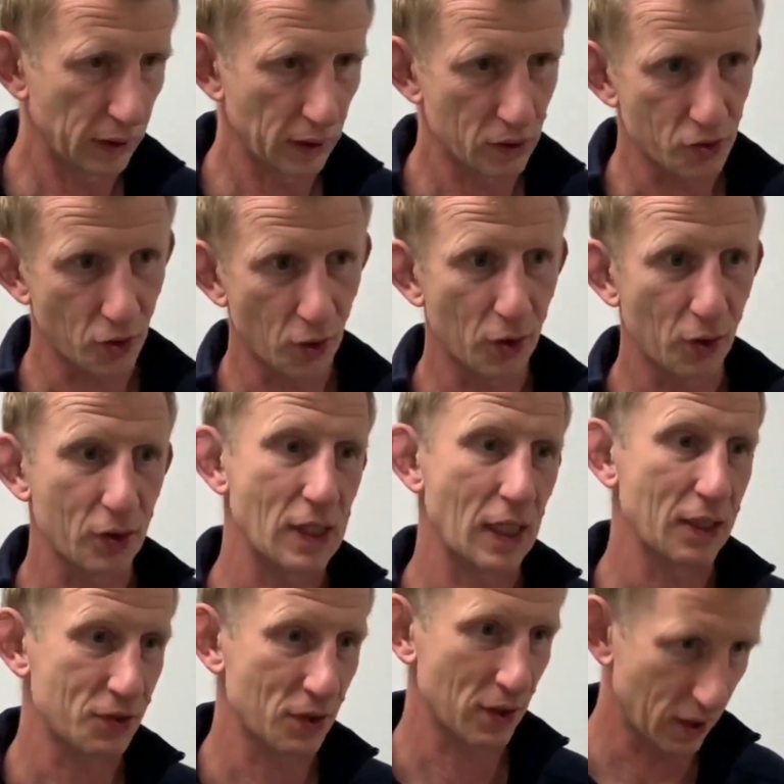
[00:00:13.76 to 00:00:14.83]
we can turn
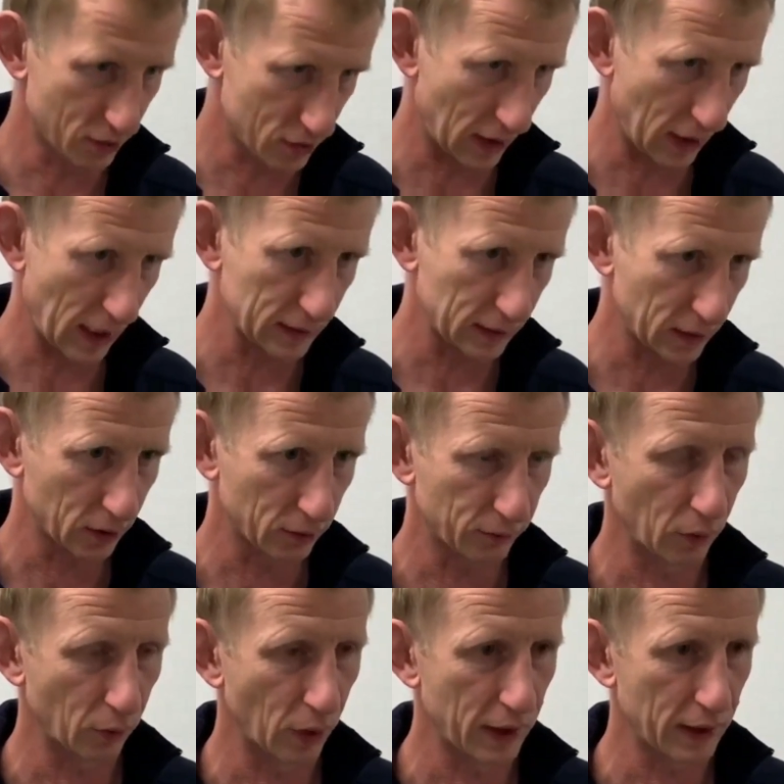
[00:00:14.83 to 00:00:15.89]
our attention now to
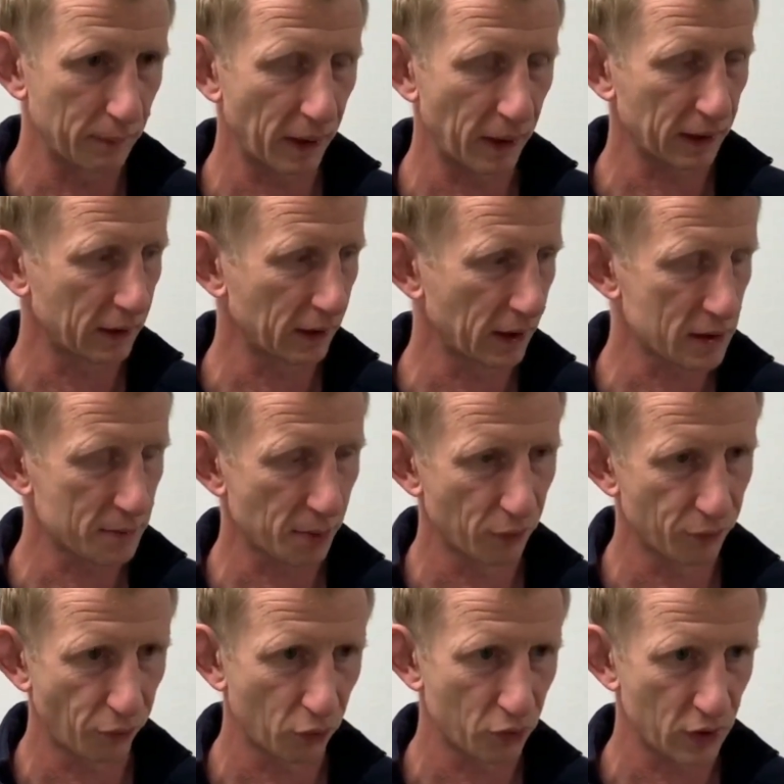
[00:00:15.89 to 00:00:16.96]
Glasgow away, back in the
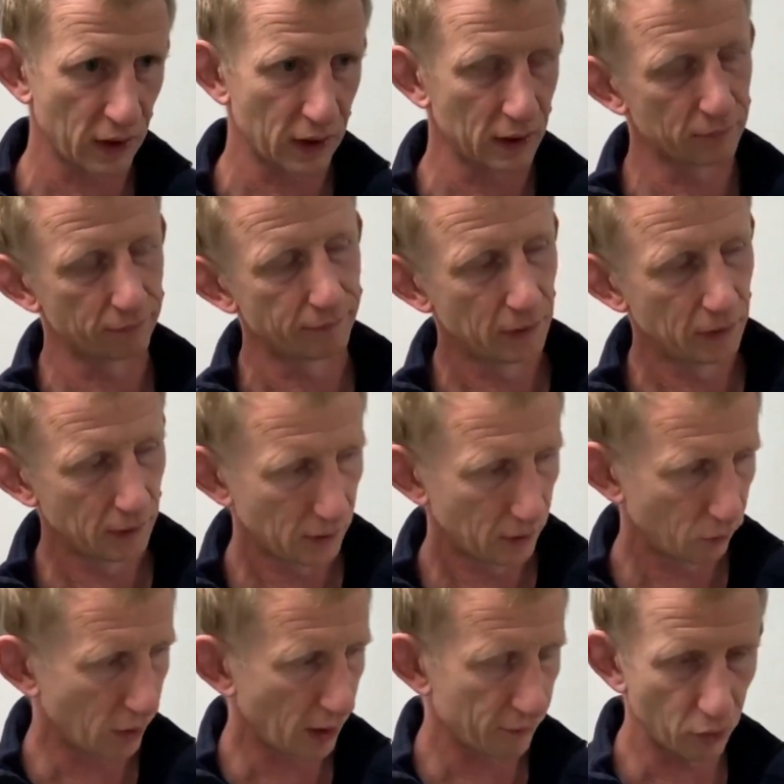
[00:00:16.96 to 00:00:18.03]
Guinness Pro 14. And
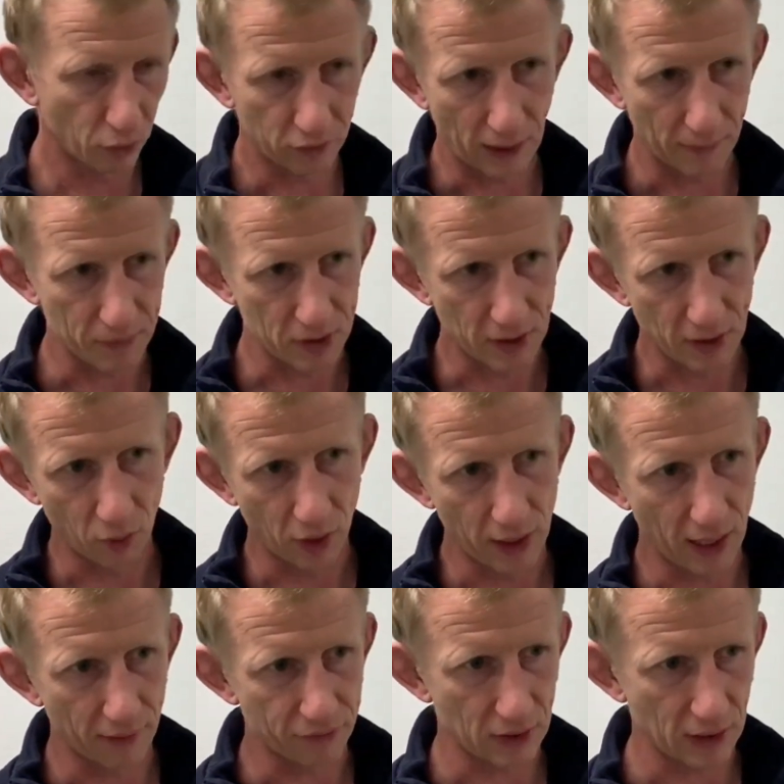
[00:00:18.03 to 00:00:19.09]
we'll have Northampton
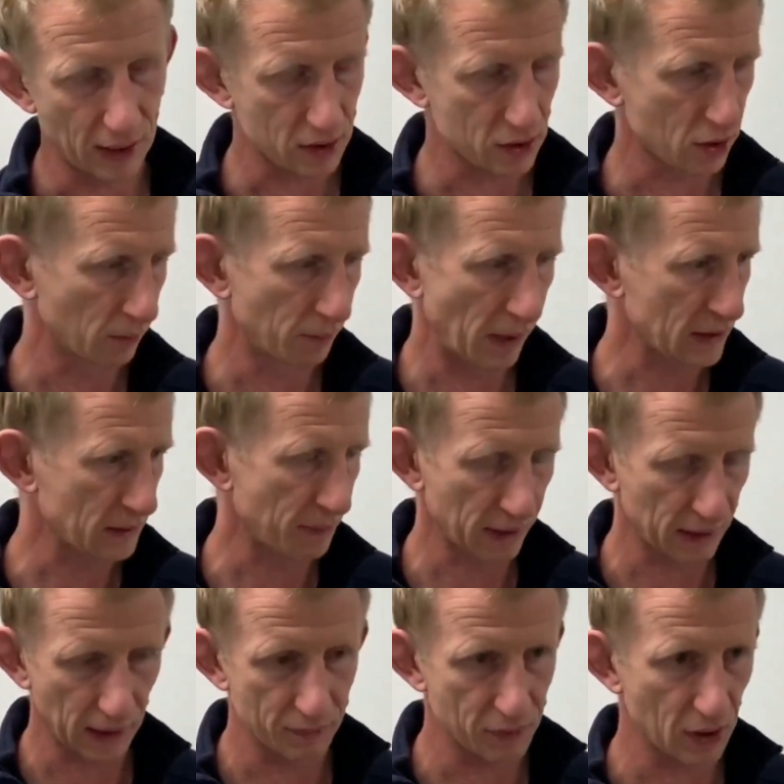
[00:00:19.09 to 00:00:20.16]
in away after that. So
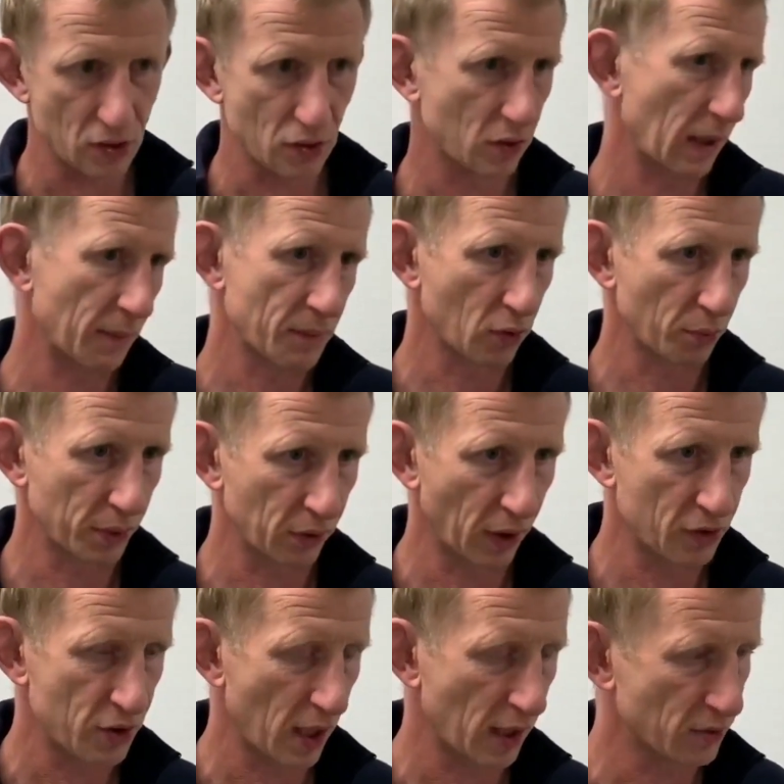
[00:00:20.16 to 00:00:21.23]
back-to-back games against Northampton is
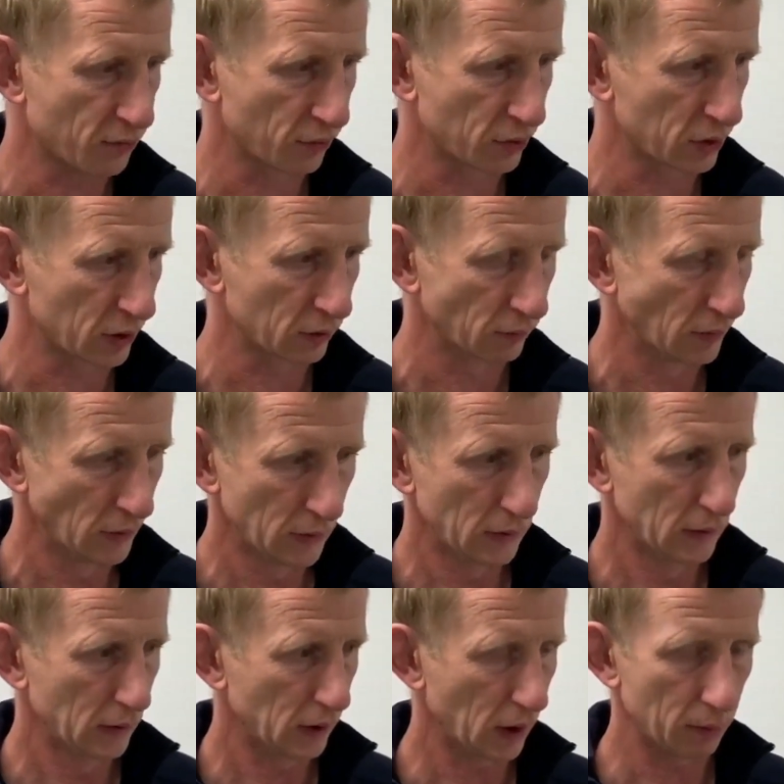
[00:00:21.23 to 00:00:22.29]
going to be a great challenge for us. So
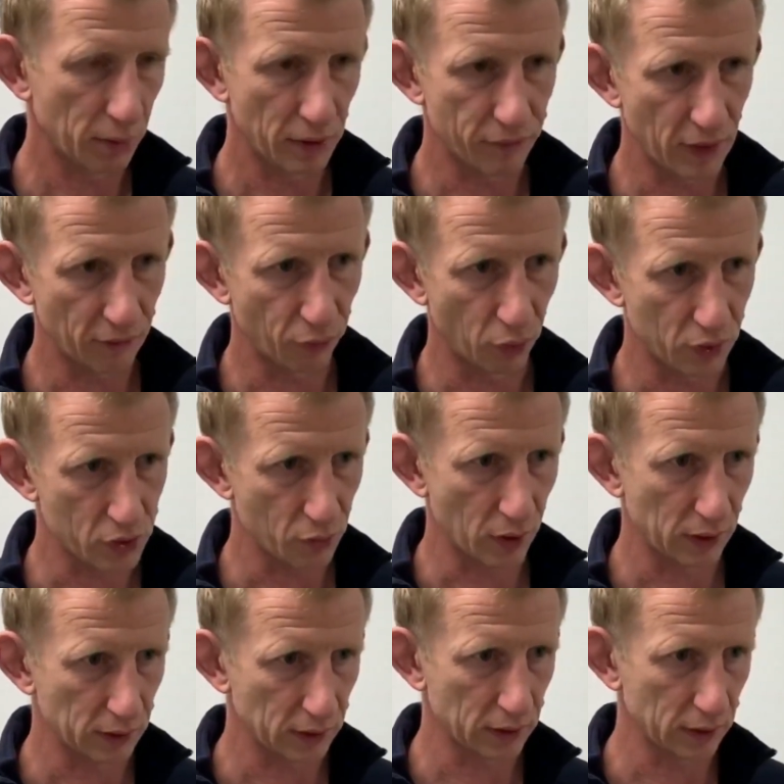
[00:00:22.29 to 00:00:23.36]
I believe they've won
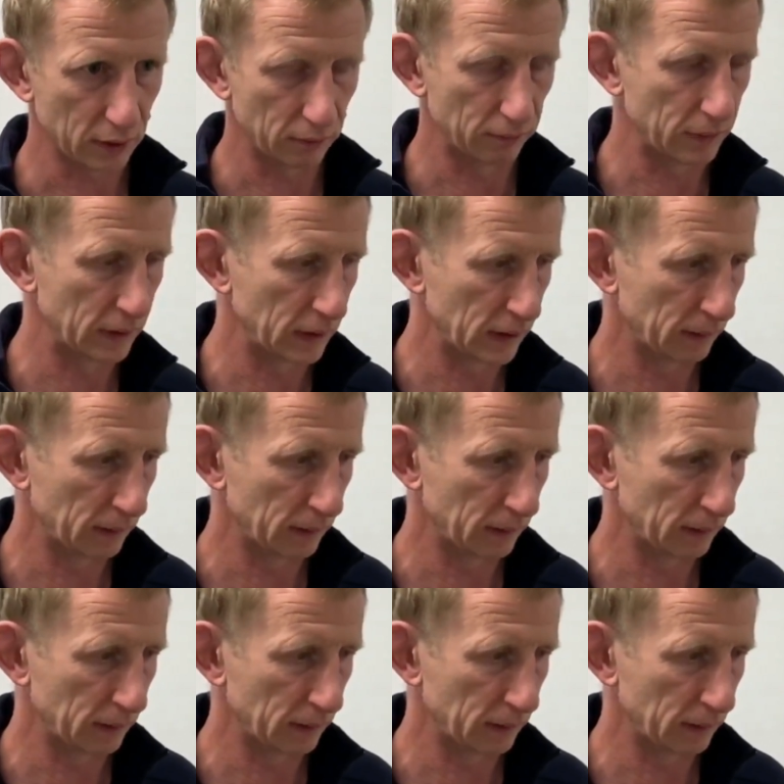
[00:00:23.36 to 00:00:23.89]
as well. So,